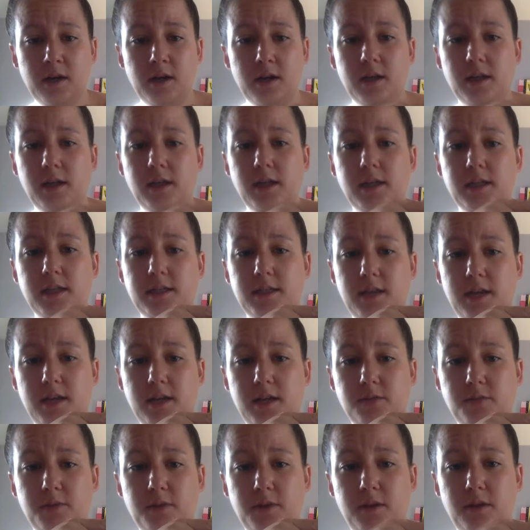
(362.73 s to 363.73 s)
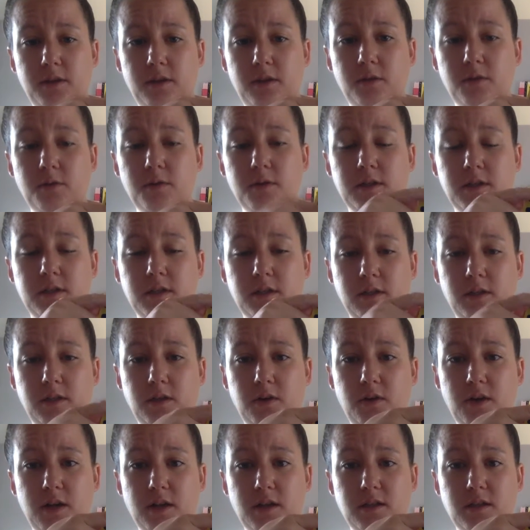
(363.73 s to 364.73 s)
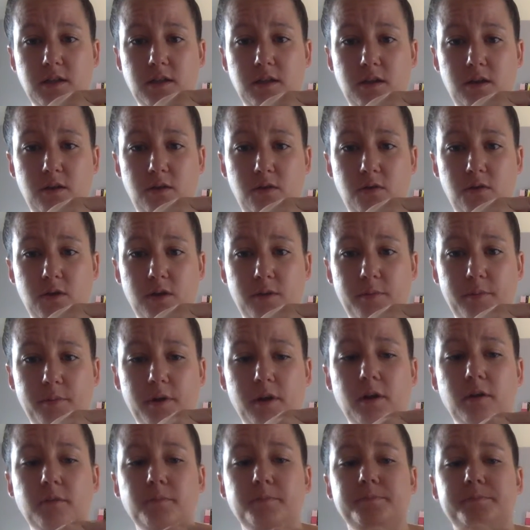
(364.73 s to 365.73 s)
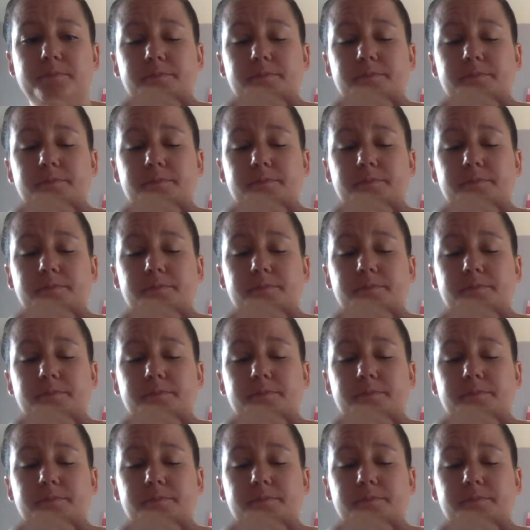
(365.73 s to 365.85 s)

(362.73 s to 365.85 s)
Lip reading: He stays with you until you get to the new number.